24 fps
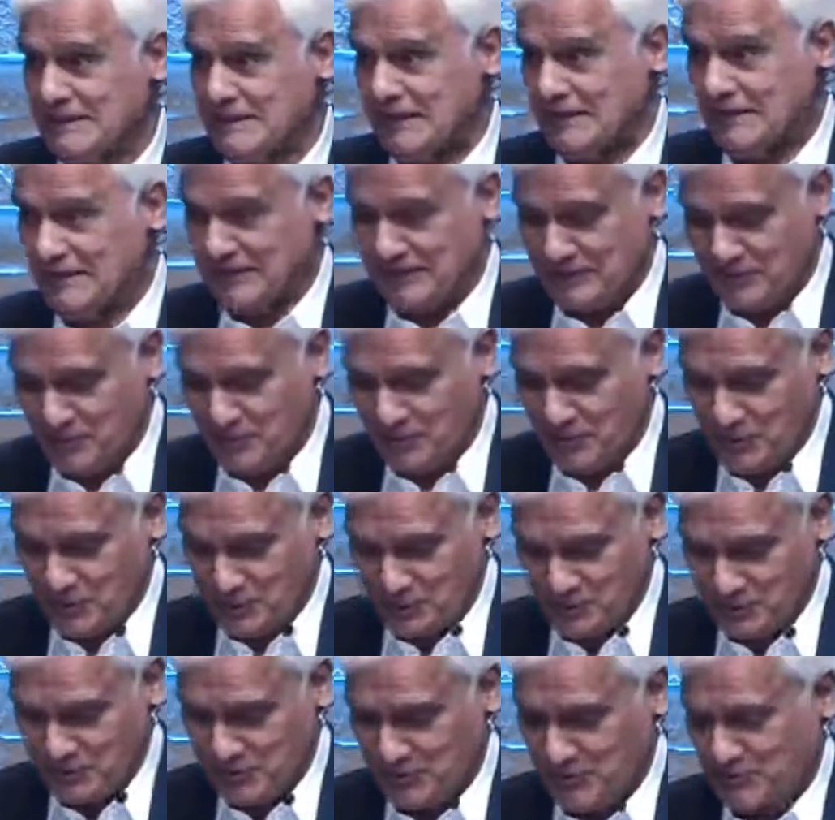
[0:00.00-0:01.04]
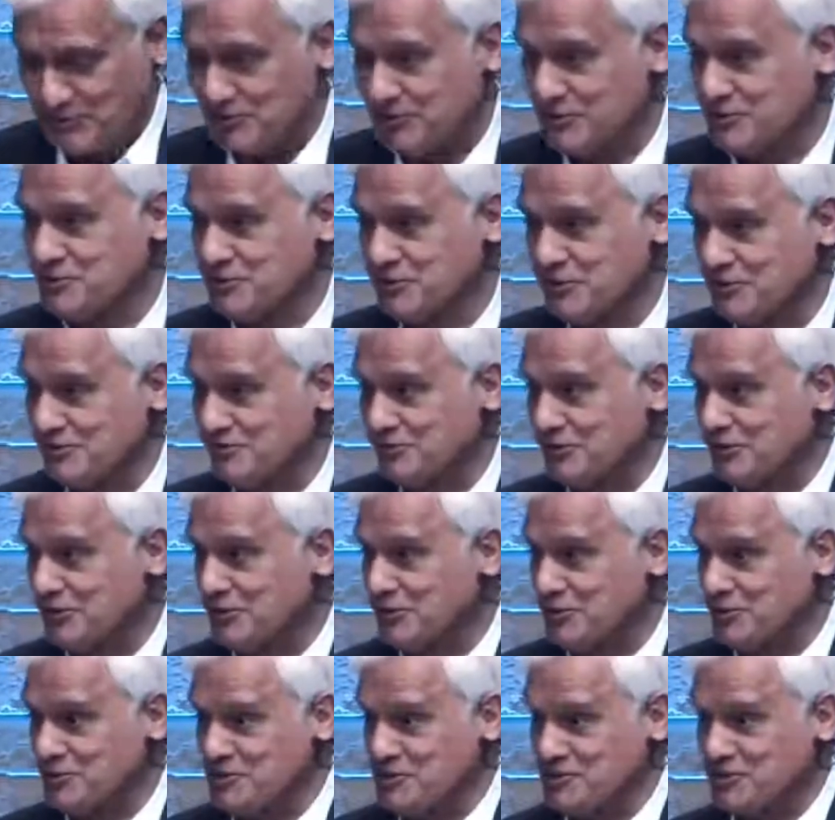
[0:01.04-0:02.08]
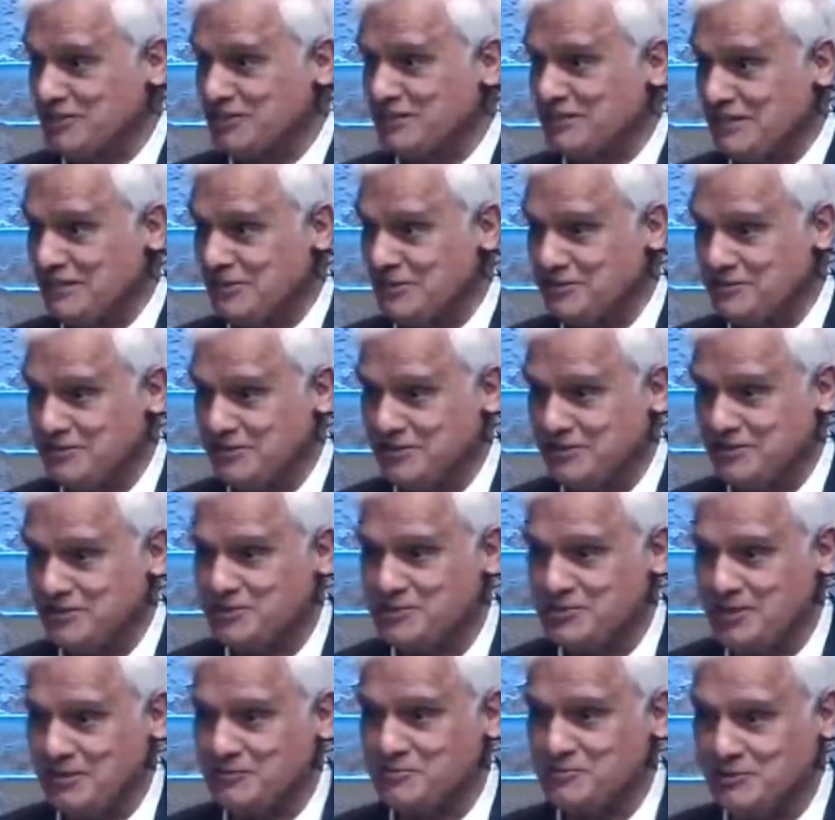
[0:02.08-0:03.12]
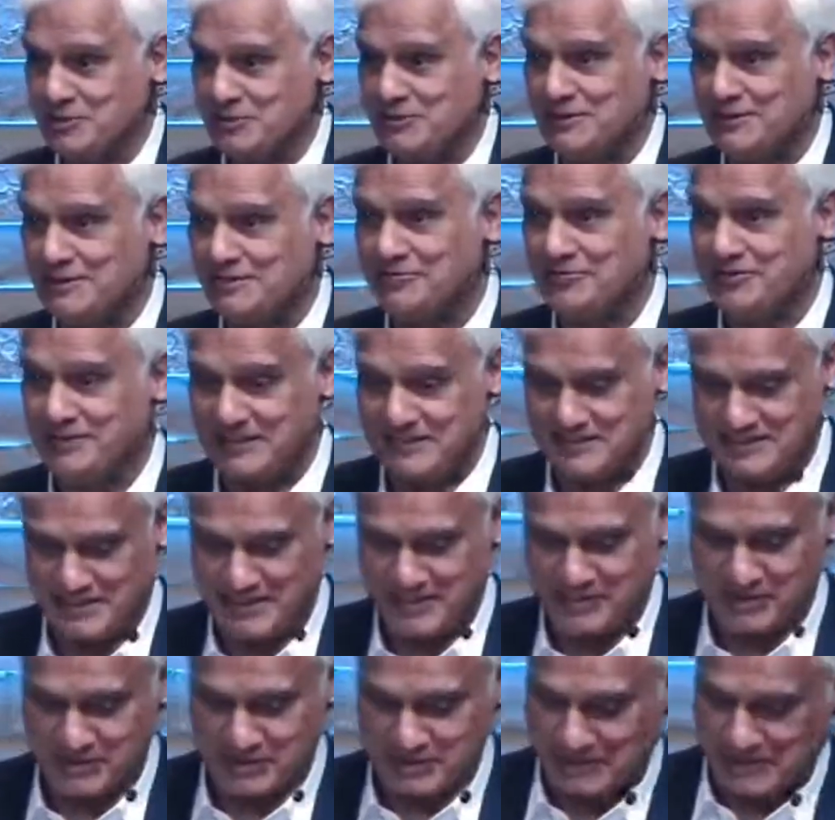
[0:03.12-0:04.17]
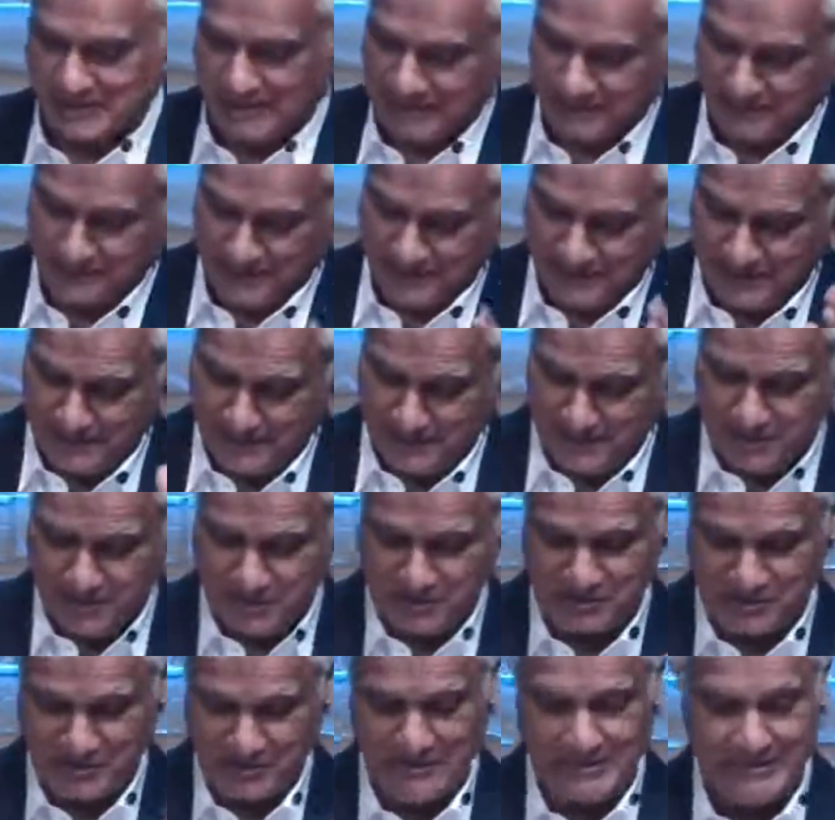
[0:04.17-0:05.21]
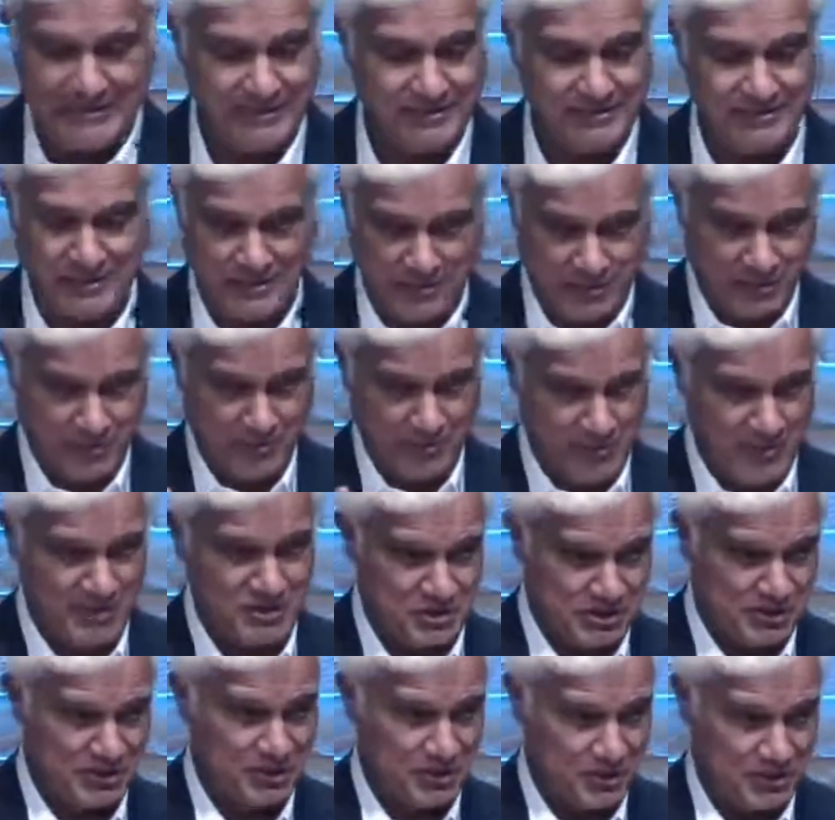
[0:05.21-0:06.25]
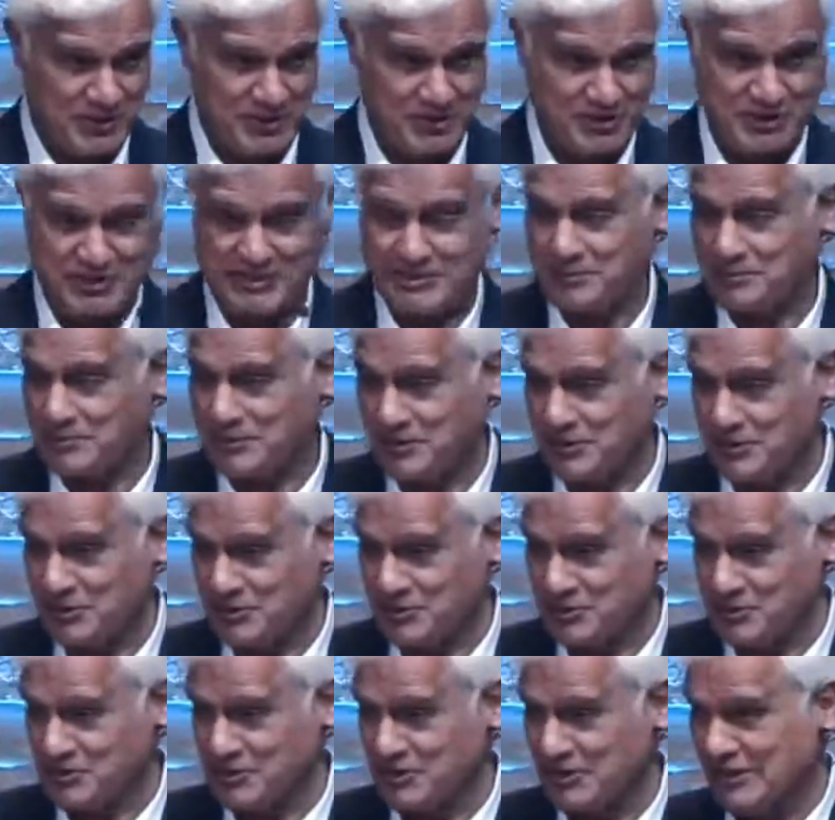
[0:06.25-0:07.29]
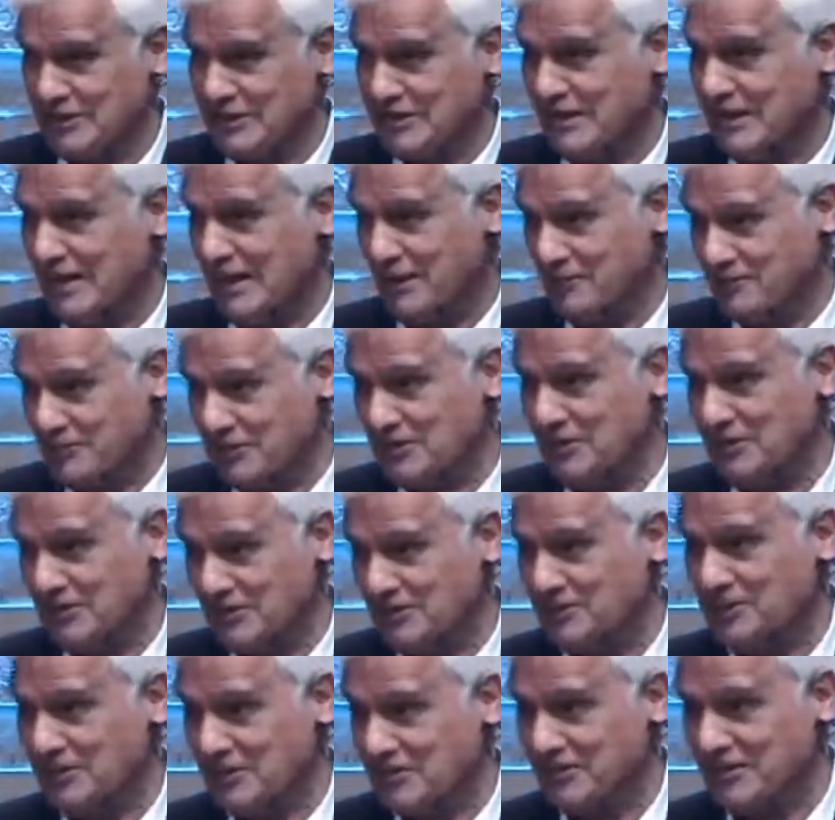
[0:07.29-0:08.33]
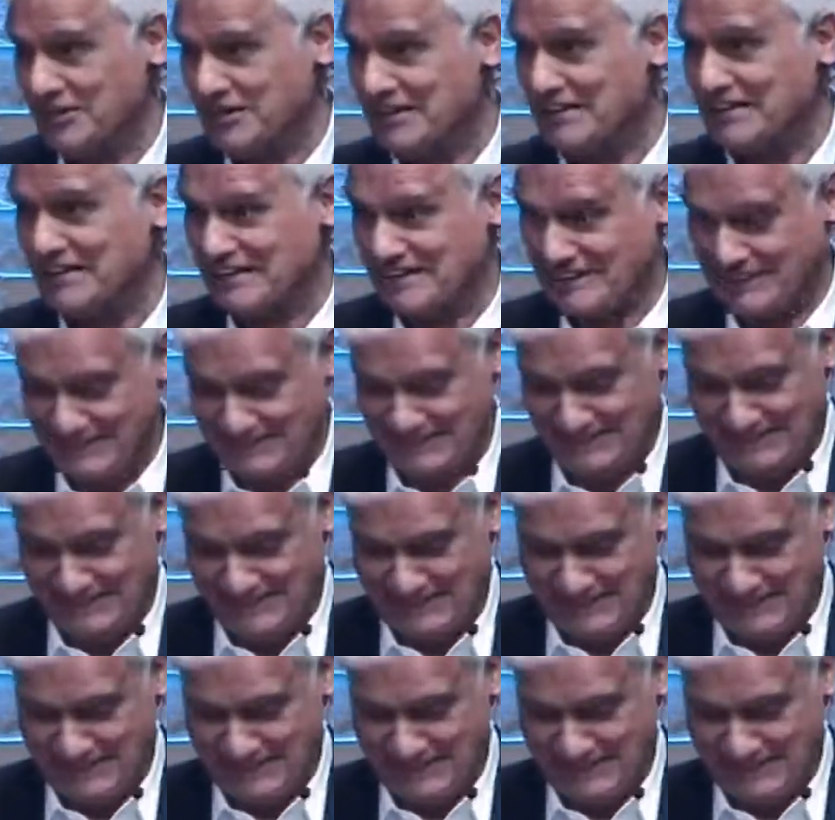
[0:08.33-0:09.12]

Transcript: and also your terrific cuisine out here. It's absolutely fantastic. I'd be amiss if I don't mention cuisine because I'm a culinary guy